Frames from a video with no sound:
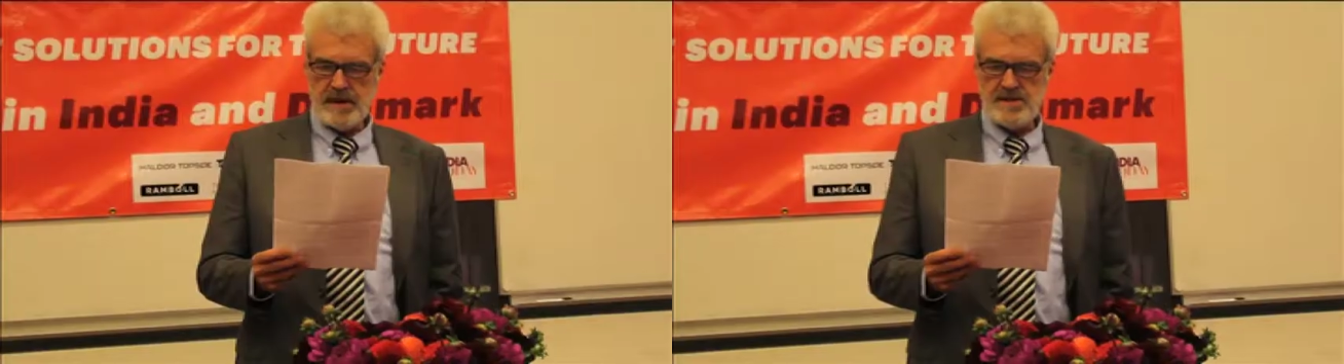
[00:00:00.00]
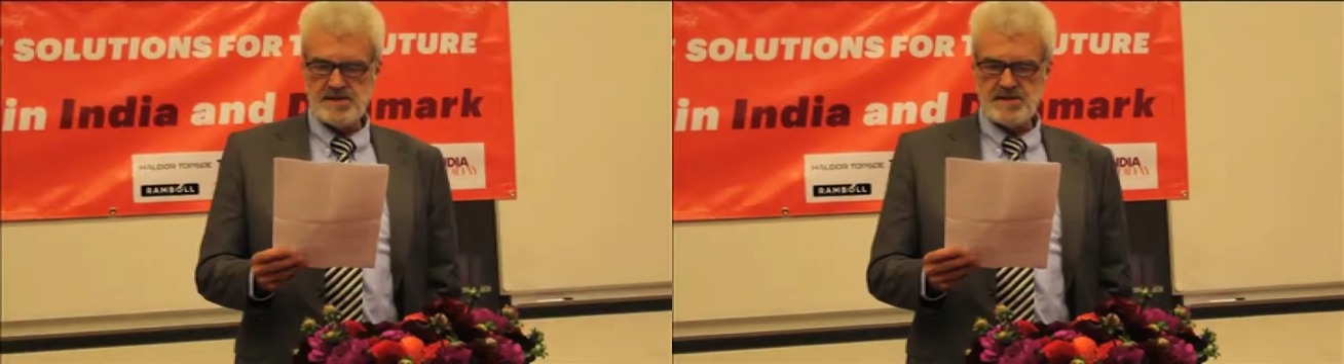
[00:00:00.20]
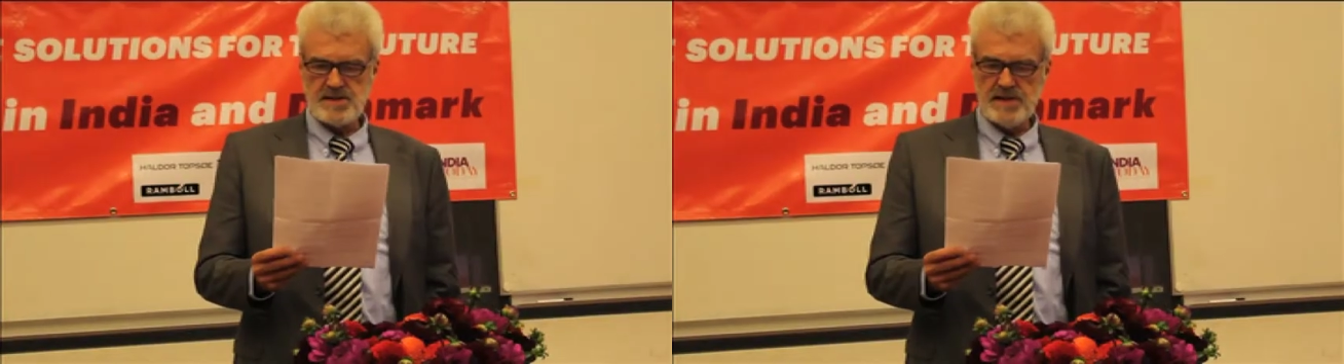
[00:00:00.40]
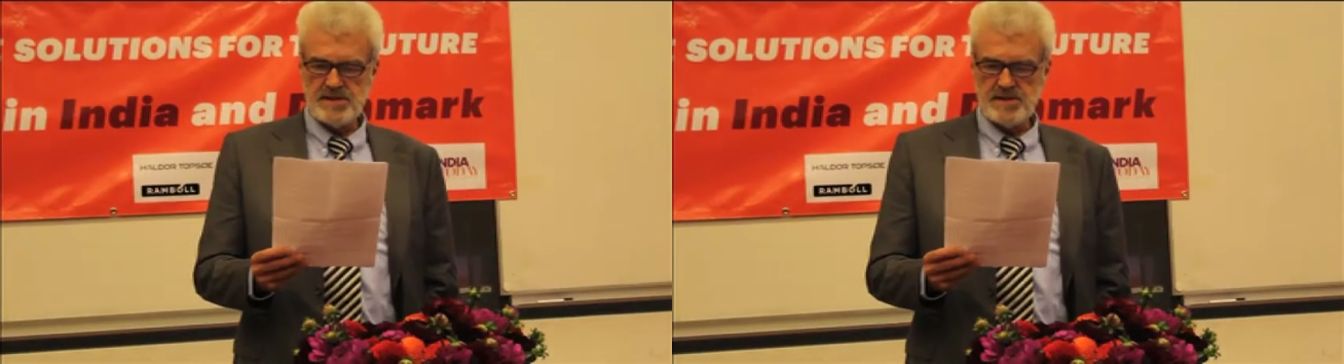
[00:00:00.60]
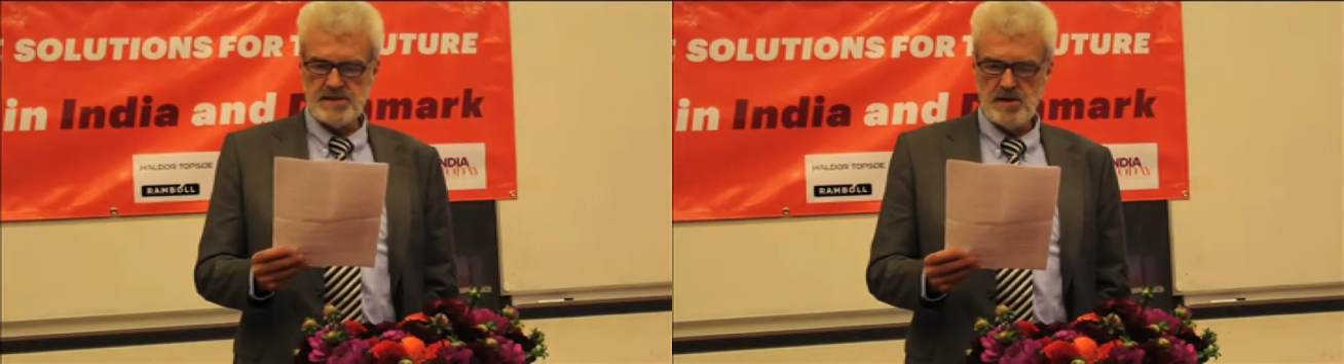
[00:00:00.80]
and
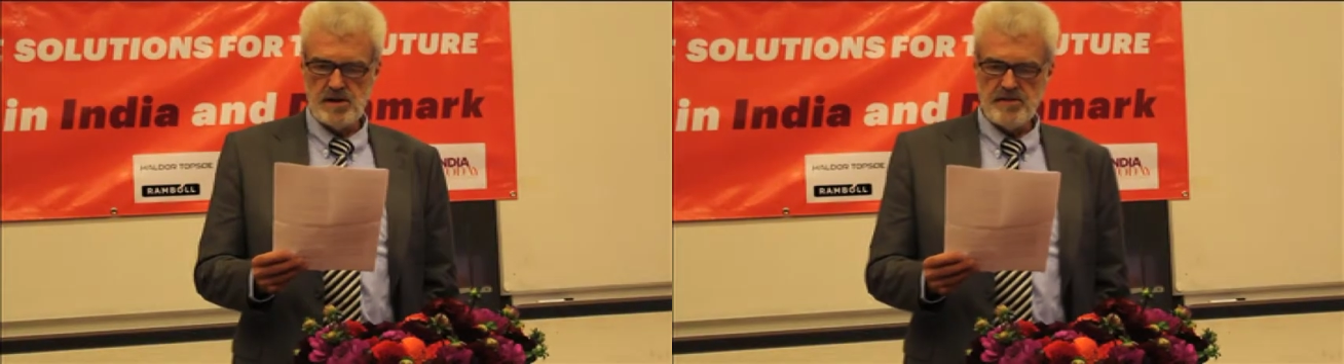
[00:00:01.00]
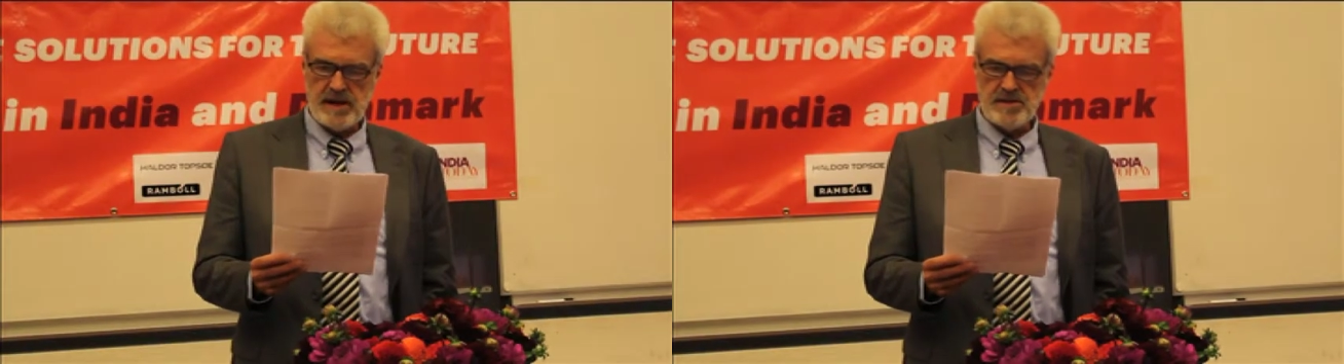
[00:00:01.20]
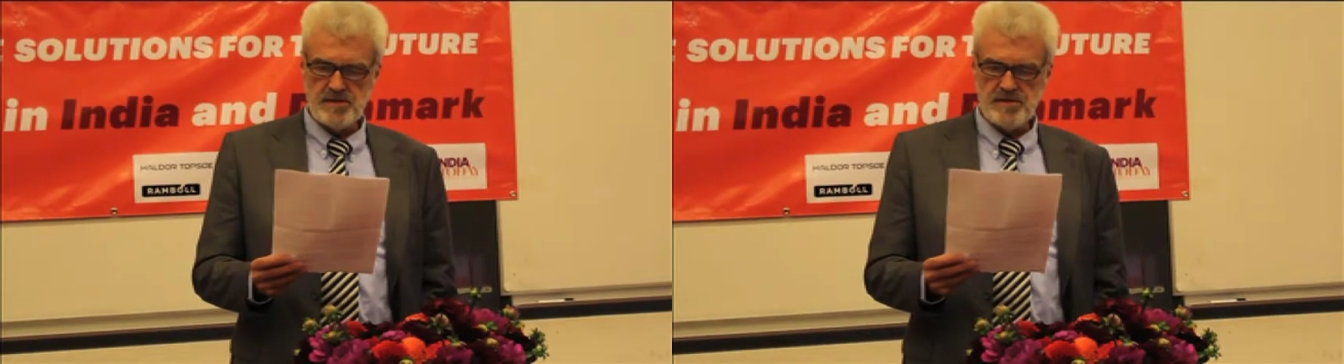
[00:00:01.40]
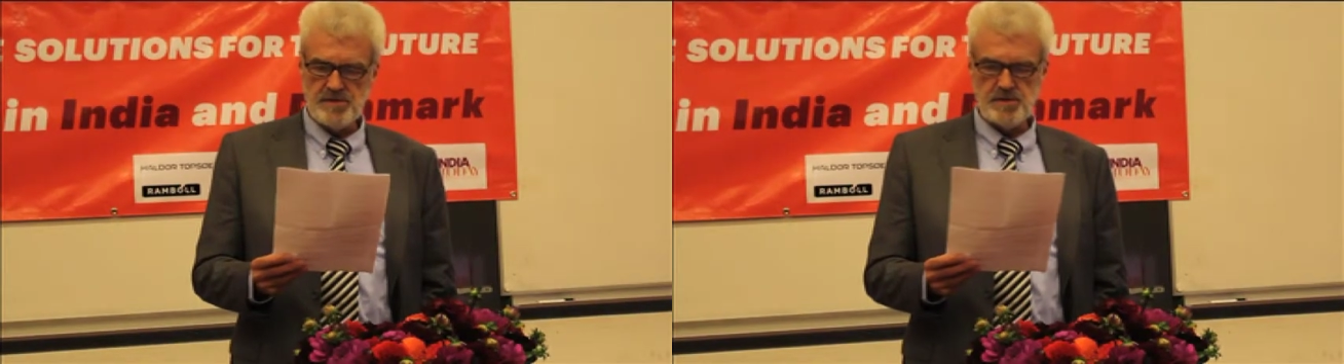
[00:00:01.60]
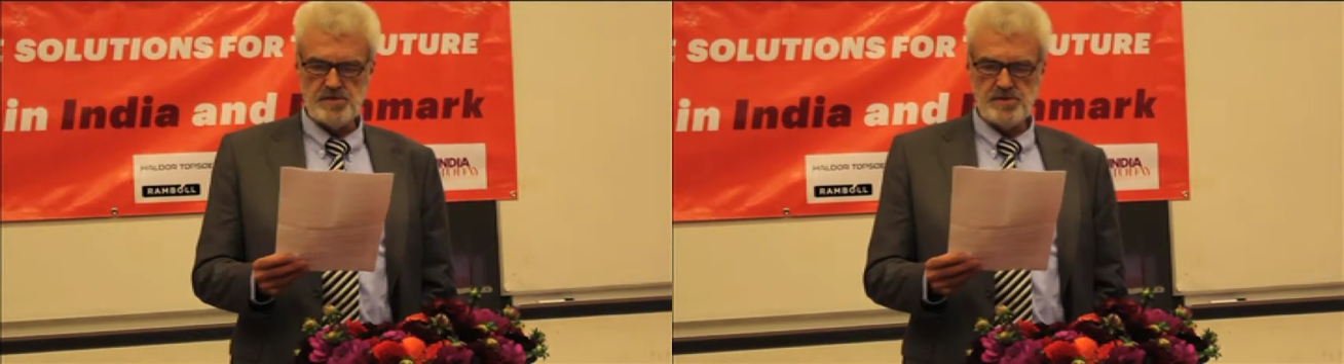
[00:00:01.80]
scarcity of natural
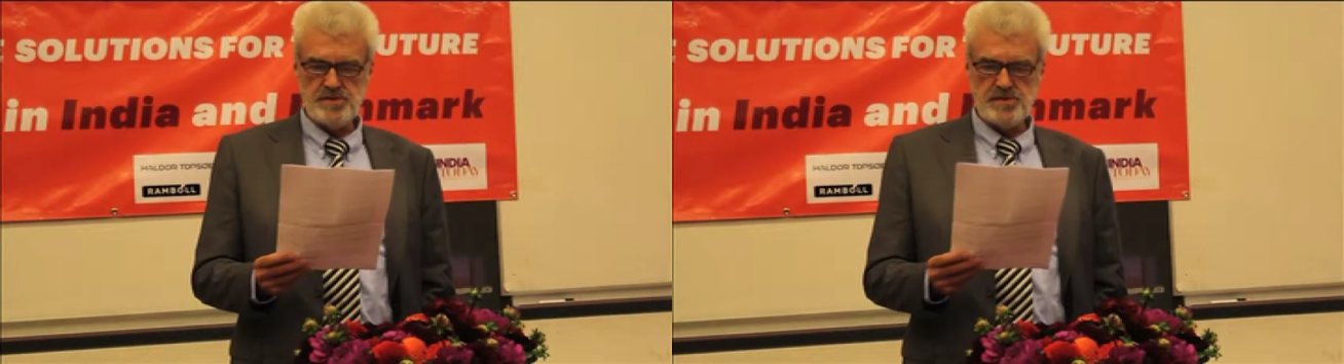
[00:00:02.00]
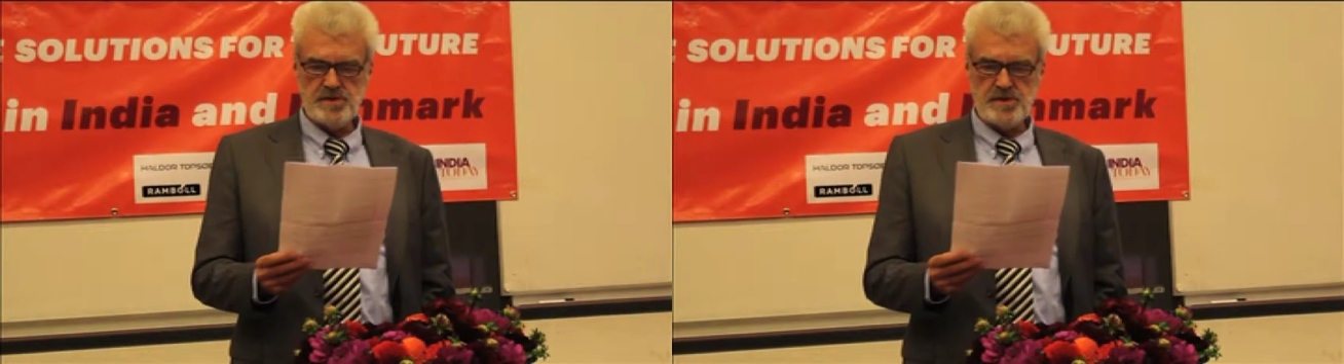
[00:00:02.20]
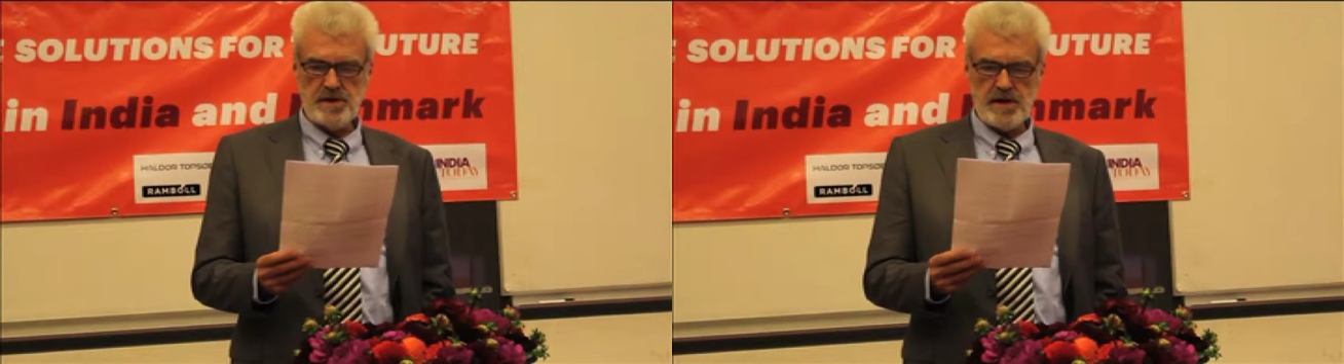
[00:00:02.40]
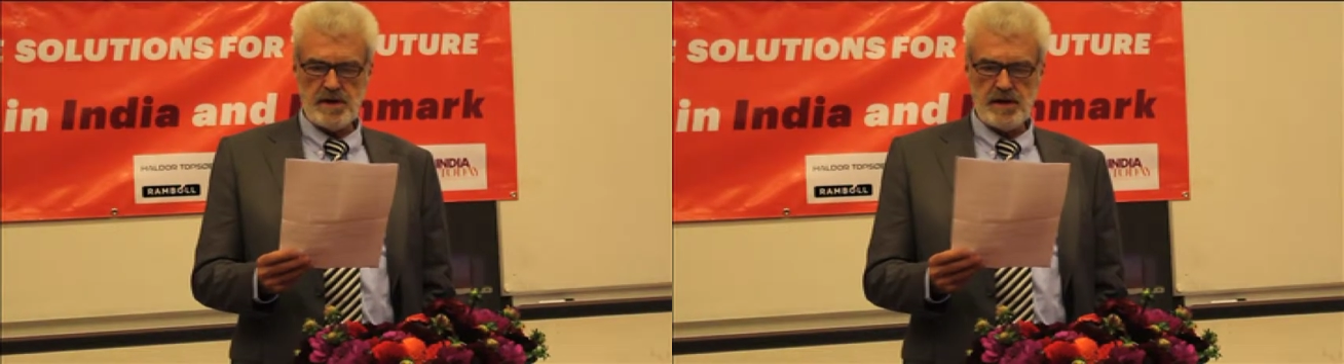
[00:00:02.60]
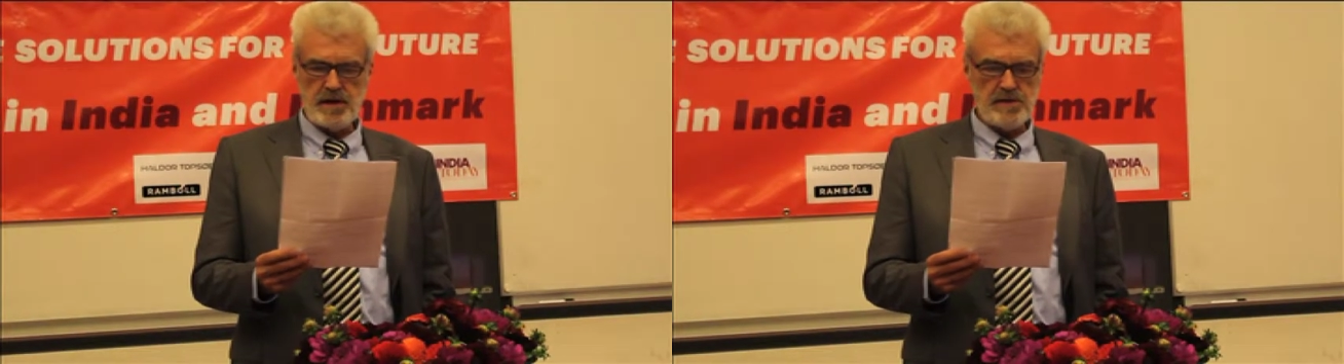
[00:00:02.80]
resources,
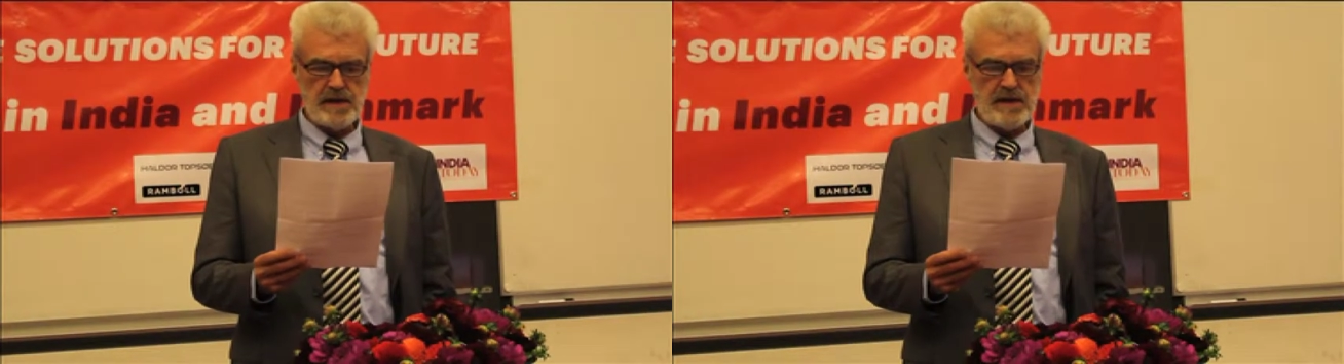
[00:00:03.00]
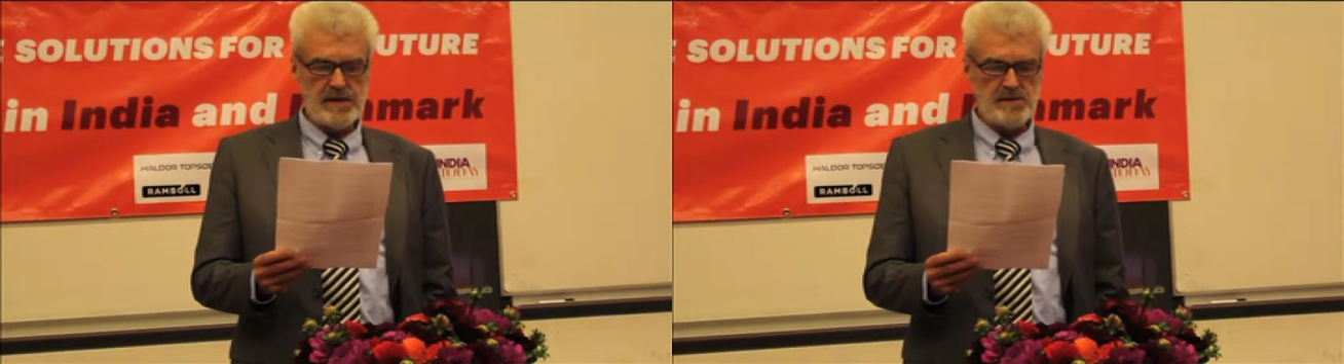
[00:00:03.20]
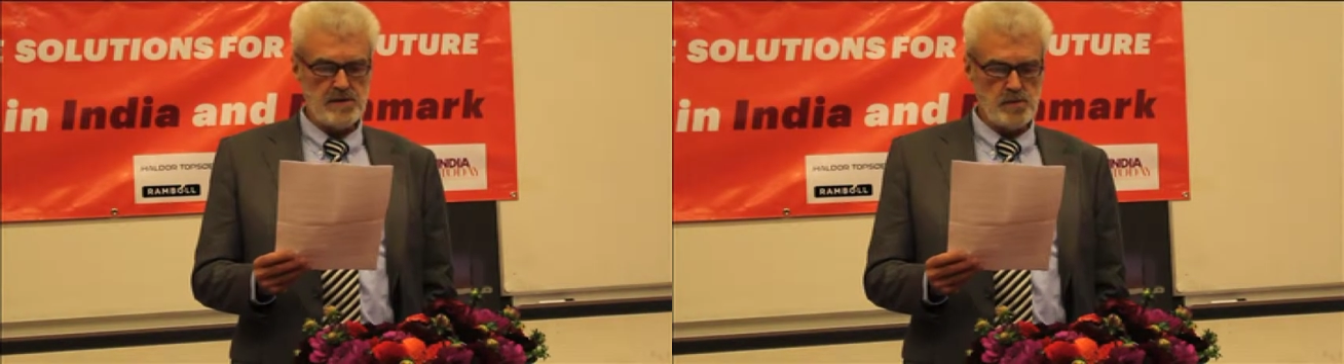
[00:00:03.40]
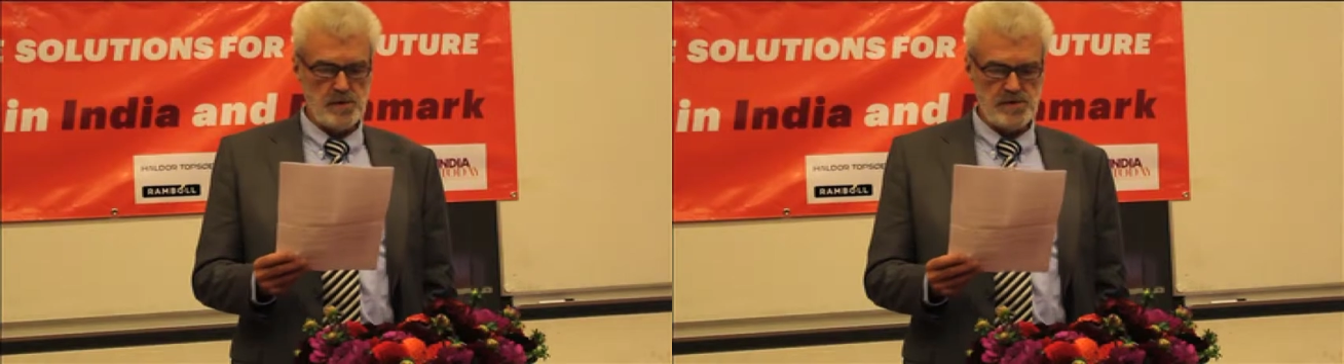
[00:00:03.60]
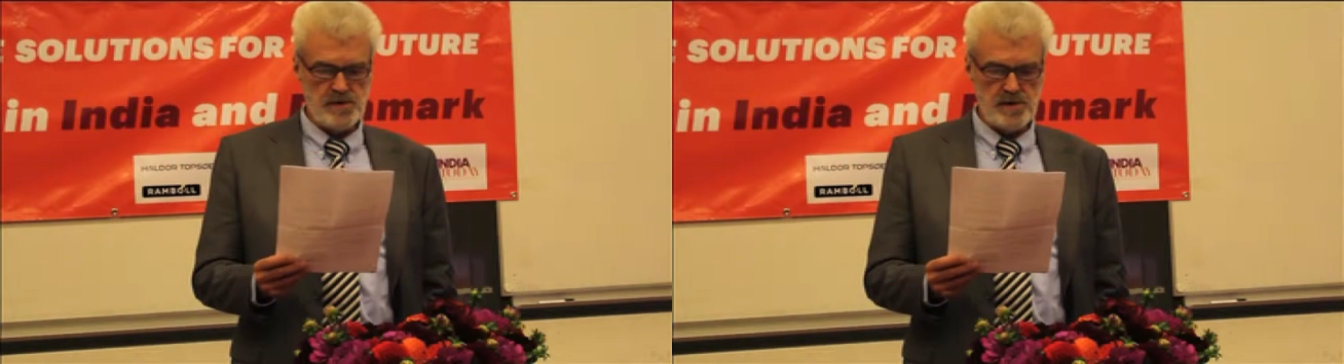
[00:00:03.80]
including energy and
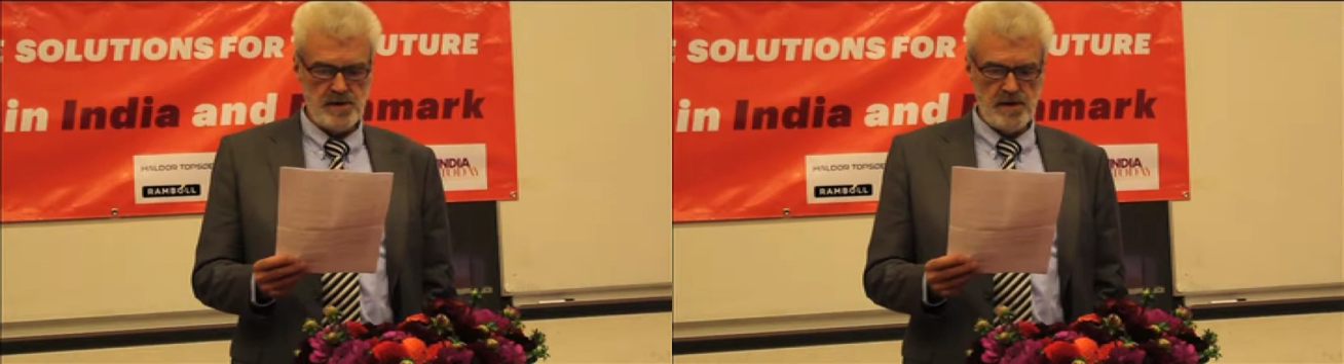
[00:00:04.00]
water,